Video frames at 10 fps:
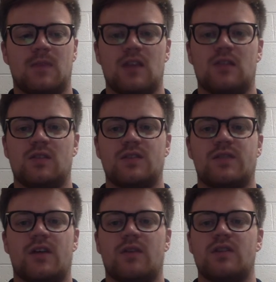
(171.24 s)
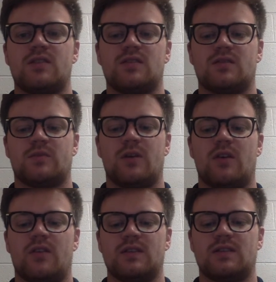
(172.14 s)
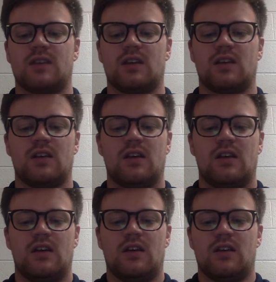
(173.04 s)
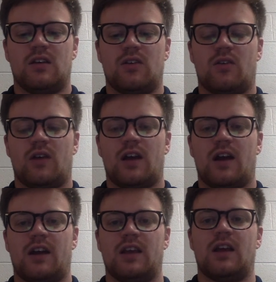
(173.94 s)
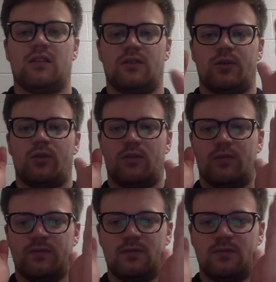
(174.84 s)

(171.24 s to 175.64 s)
in those evaluations as well. It's like, I kind of get a little